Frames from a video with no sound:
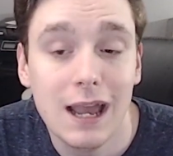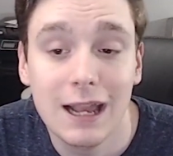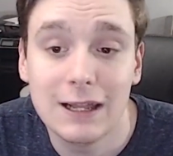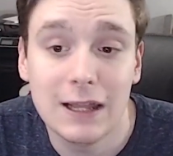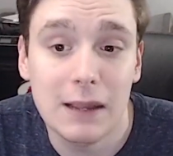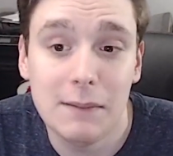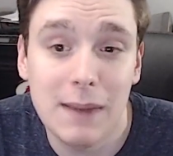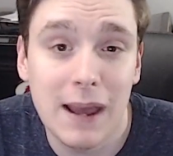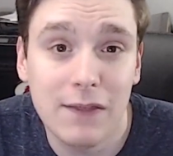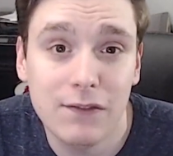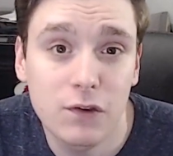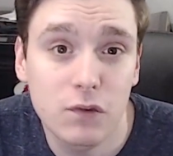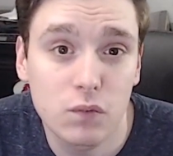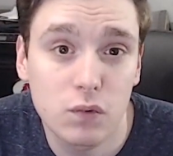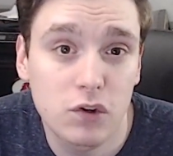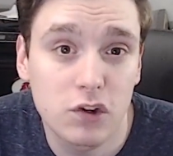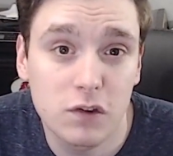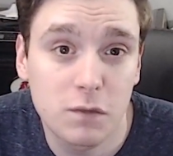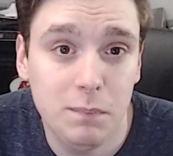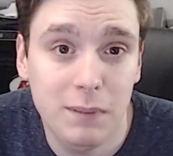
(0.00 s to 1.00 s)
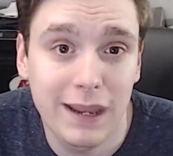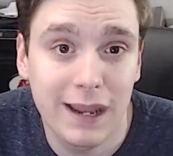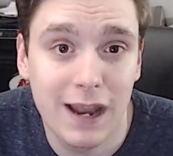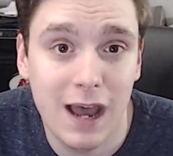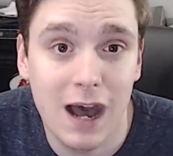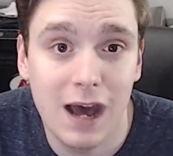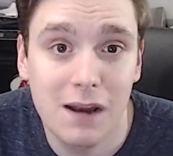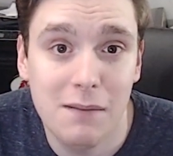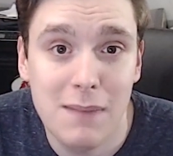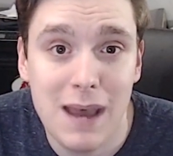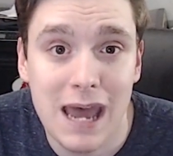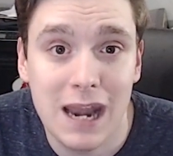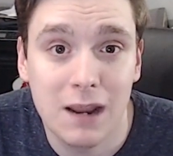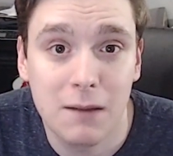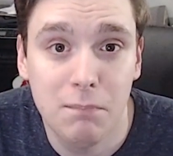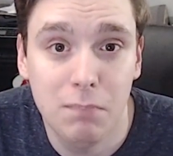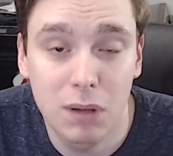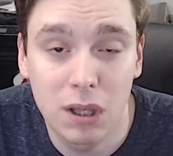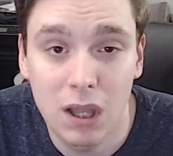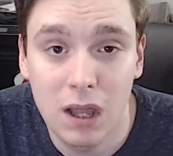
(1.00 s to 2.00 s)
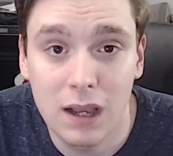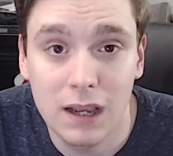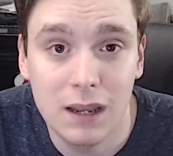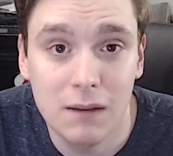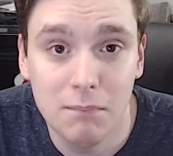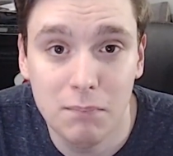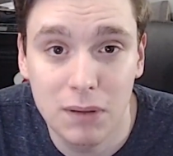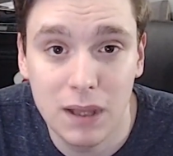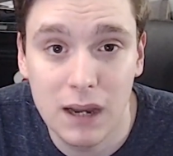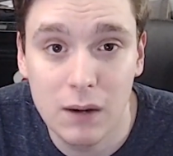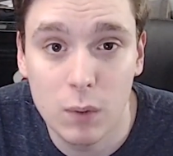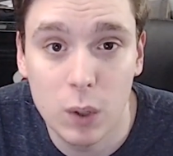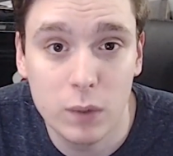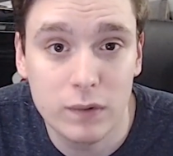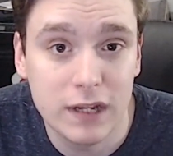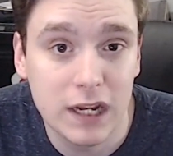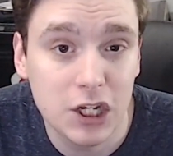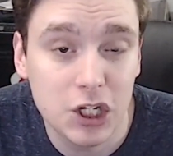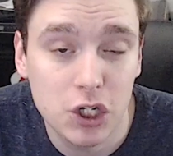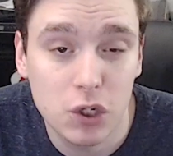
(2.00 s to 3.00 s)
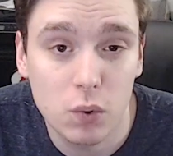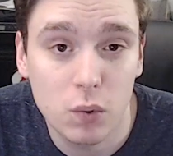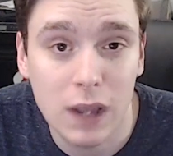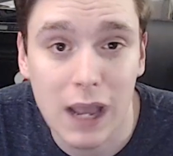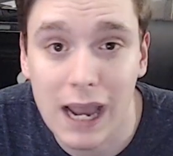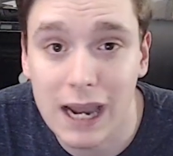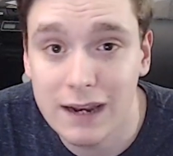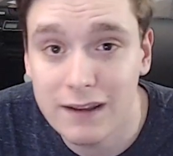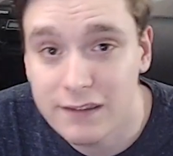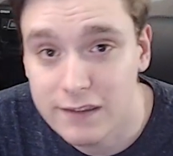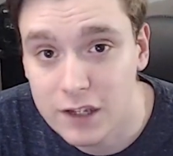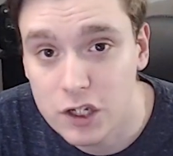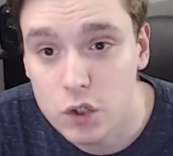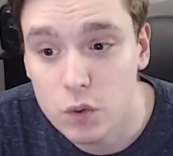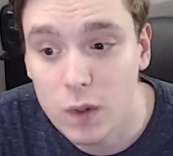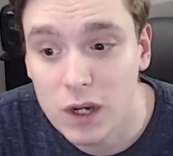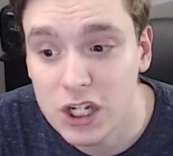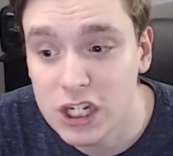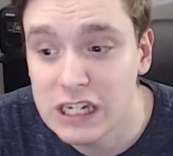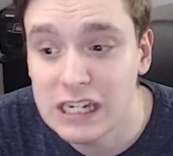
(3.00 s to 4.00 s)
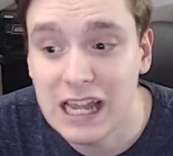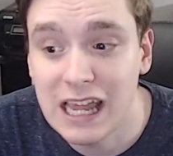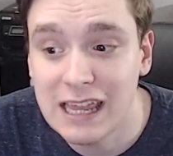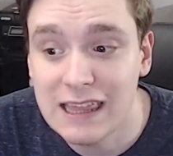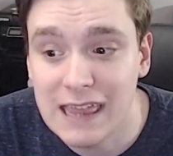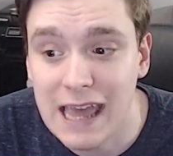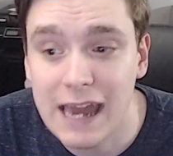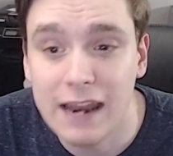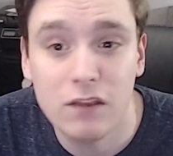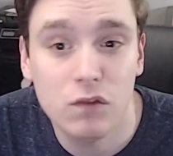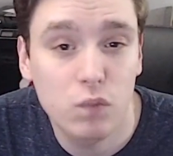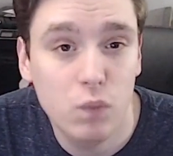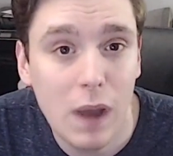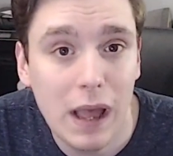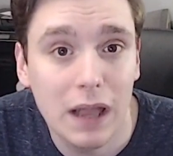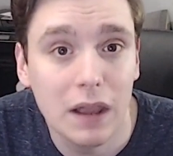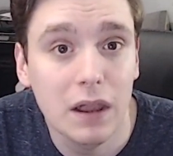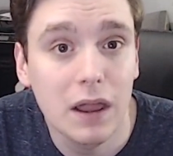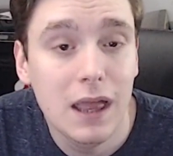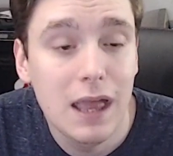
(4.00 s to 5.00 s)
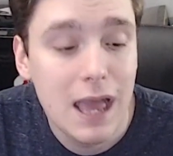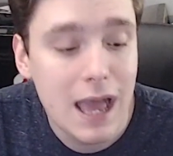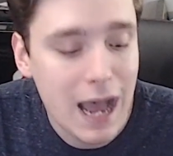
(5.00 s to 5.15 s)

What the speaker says: Clay Matthews would just be an automatic plug and play rotational guy in a situation like that as well.